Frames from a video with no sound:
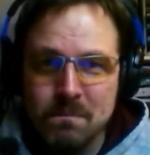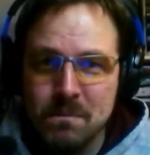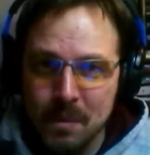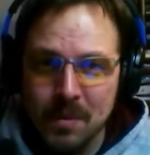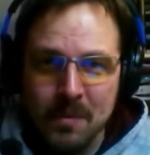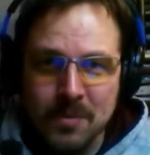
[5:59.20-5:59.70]

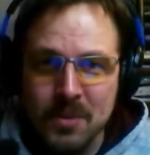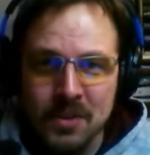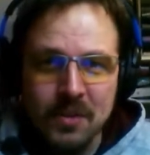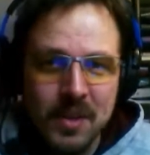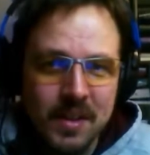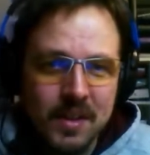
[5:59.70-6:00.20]
Sometimes you
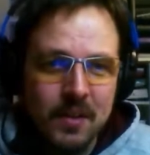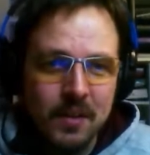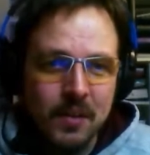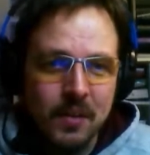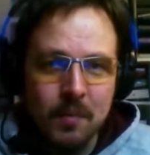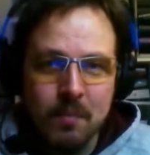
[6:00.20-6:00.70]
do need
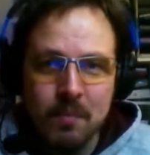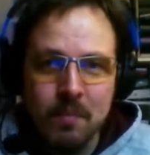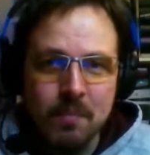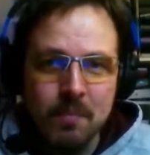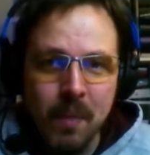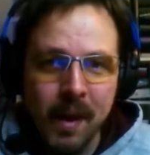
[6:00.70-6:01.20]
to
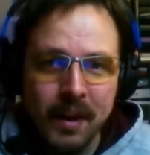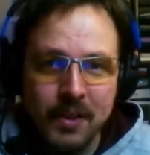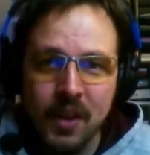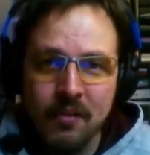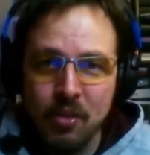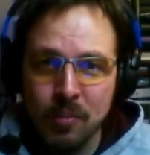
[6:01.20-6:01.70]
make
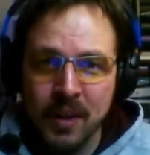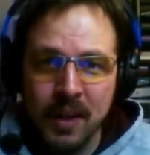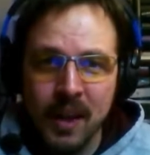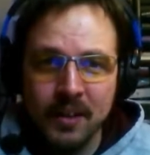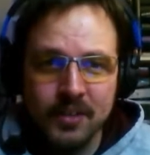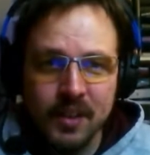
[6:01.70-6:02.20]
sure
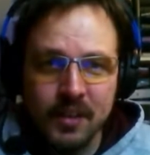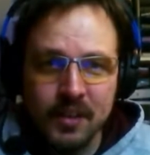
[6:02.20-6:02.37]
everybody actually